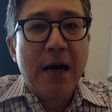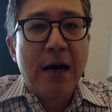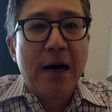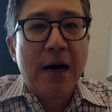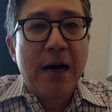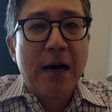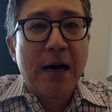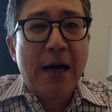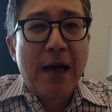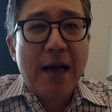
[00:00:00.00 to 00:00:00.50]

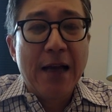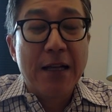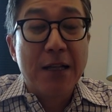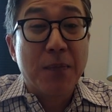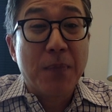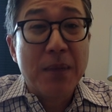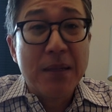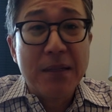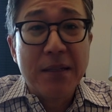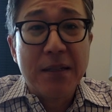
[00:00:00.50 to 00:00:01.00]
uh, and his
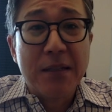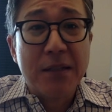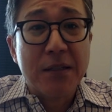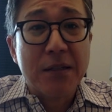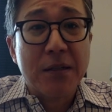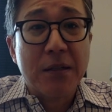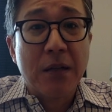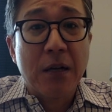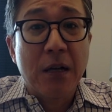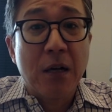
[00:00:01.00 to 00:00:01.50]

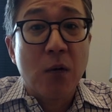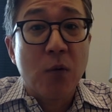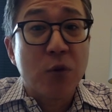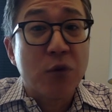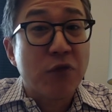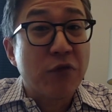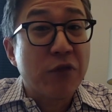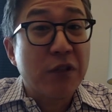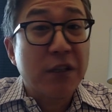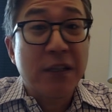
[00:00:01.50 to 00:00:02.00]
business uh,
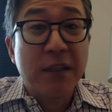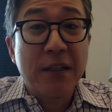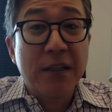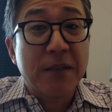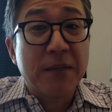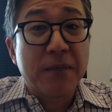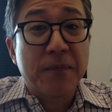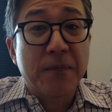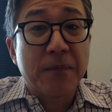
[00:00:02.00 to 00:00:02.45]
was really good.